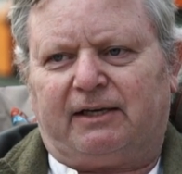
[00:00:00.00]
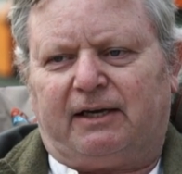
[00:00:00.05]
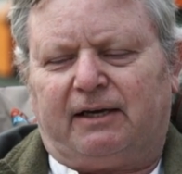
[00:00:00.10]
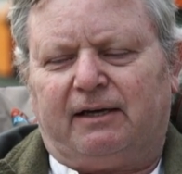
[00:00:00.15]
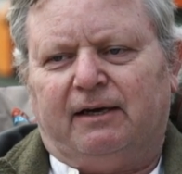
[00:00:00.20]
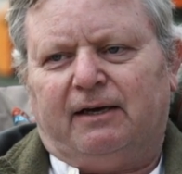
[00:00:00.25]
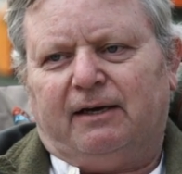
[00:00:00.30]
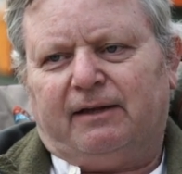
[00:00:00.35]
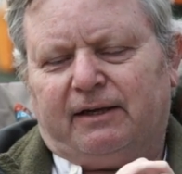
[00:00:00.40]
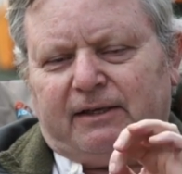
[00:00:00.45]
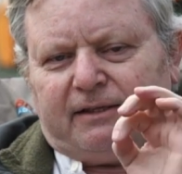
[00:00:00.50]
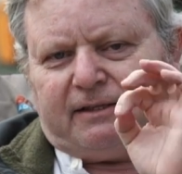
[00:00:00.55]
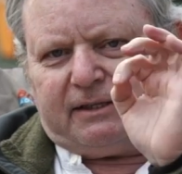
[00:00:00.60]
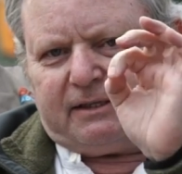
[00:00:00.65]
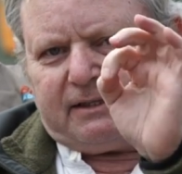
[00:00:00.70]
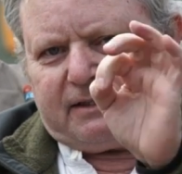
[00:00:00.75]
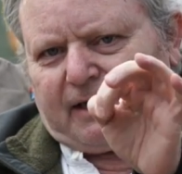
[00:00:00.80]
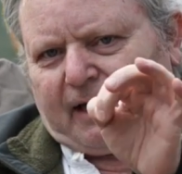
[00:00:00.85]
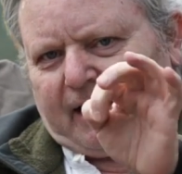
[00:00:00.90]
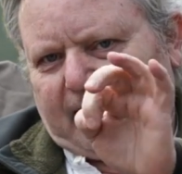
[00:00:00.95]
they
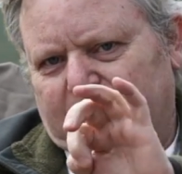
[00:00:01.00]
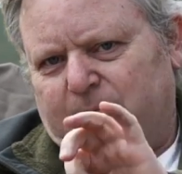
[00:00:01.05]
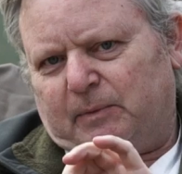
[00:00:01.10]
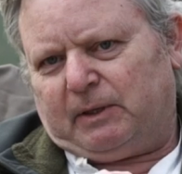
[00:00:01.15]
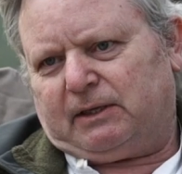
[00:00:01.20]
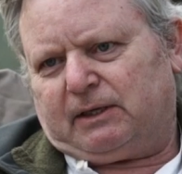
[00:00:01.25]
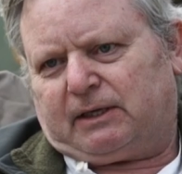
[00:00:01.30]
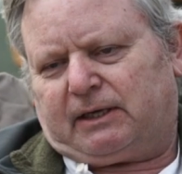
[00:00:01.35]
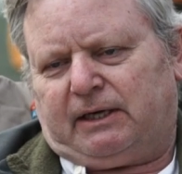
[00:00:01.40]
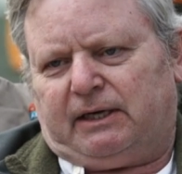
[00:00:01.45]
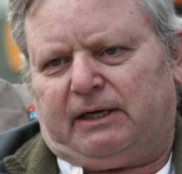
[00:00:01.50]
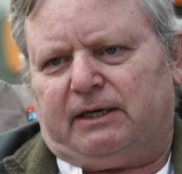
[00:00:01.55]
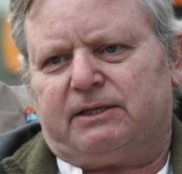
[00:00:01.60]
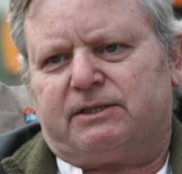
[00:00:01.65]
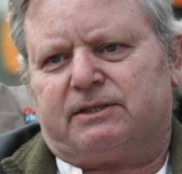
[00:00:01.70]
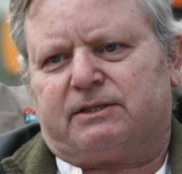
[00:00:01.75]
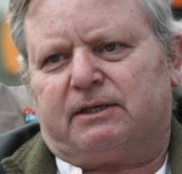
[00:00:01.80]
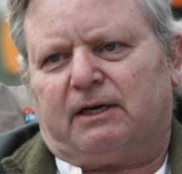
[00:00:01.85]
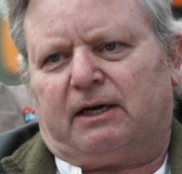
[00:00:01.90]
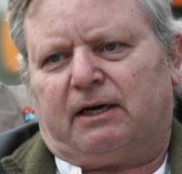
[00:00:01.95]
didn't hand me the
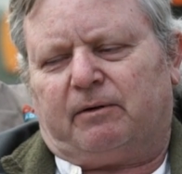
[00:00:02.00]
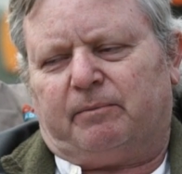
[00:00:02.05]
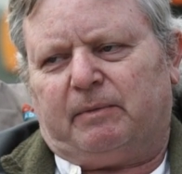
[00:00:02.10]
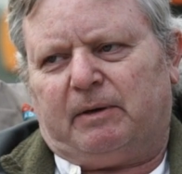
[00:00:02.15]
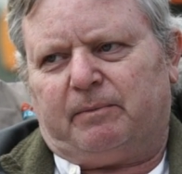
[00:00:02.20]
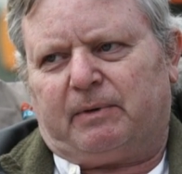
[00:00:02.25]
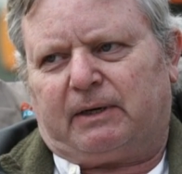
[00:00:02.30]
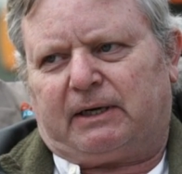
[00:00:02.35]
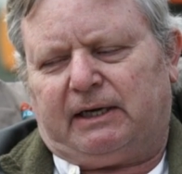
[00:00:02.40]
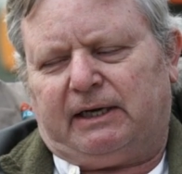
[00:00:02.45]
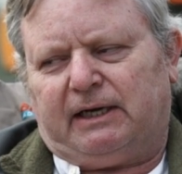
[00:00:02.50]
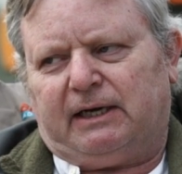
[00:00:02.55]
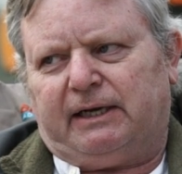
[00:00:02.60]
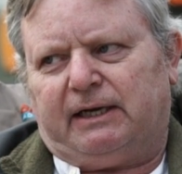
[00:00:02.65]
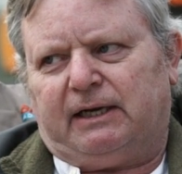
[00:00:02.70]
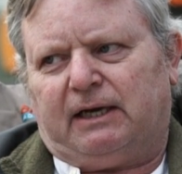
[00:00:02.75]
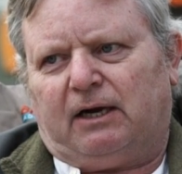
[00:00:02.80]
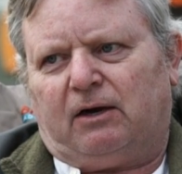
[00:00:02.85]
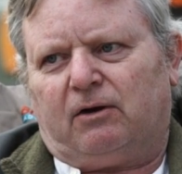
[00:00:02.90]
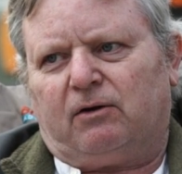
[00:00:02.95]
keys. I remember
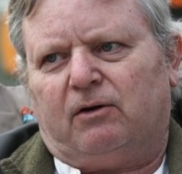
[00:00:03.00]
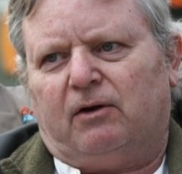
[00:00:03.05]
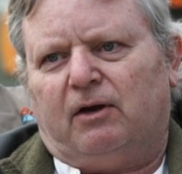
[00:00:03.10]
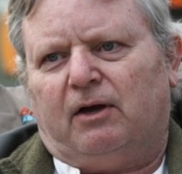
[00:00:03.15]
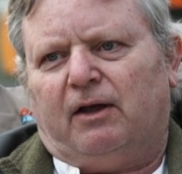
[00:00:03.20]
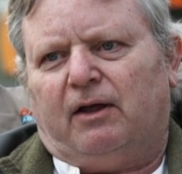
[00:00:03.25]
clearly now.